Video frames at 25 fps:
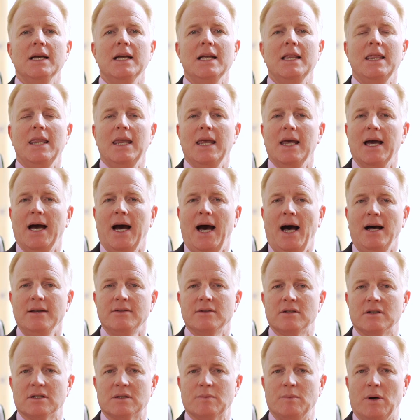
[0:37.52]
In the
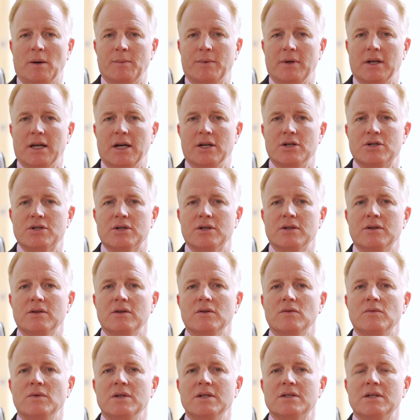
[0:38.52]
adult
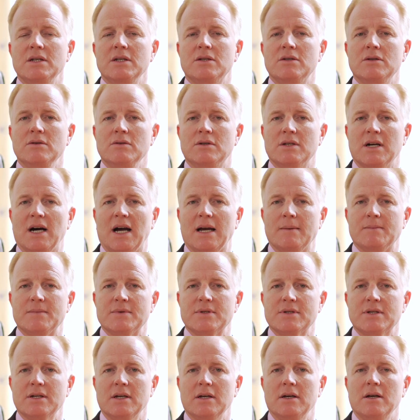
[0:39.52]
population, we see two
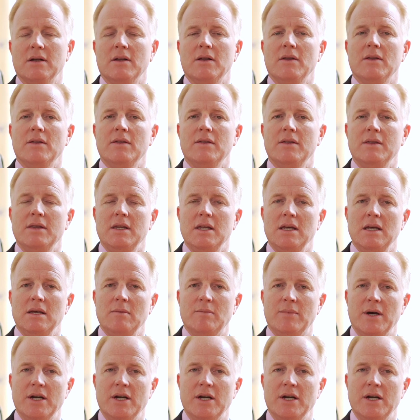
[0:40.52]
types. The